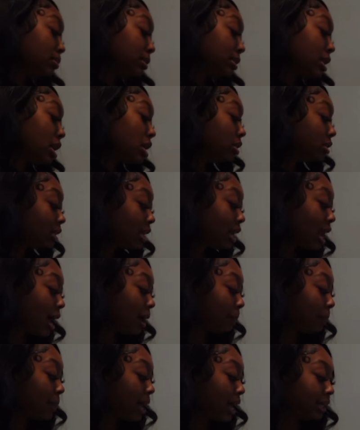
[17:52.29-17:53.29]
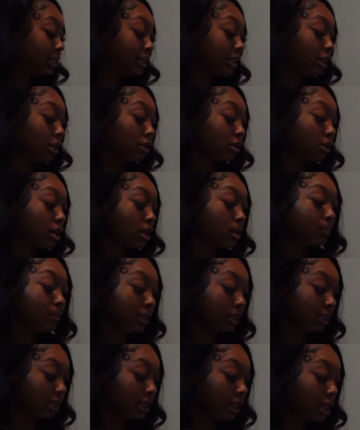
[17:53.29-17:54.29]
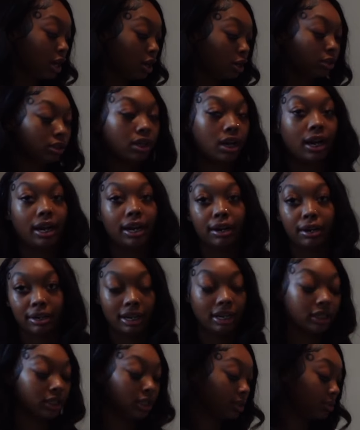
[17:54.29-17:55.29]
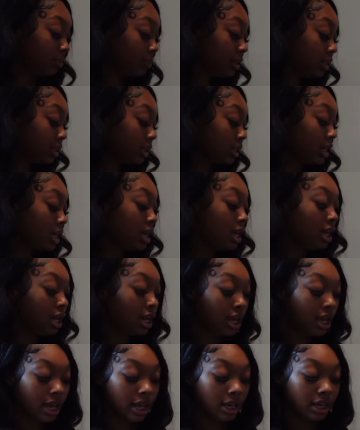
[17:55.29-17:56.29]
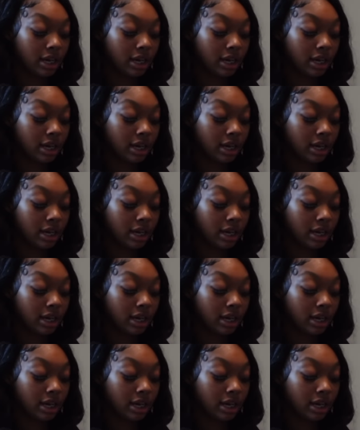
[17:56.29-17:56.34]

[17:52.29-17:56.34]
but those are like pastel color ones and those are iridescent ones.